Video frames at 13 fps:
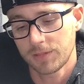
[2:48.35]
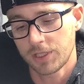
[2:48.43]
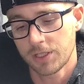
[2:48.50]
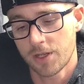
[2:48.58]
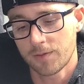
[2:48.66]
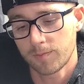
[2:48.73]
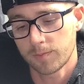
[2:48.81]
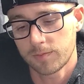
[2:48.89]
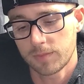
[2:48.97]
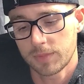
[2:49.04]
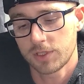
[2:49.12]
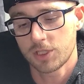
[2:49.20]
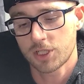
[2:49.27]
you know,
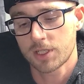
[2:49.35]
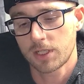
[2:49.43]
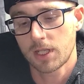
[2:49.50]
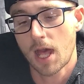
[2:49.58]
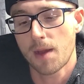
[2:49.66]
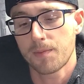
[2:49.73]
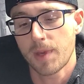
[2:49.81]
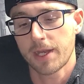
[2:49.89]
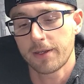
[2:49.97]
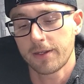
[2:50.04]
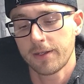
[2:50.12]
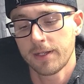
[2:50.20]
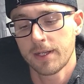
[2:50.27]
just a lot better.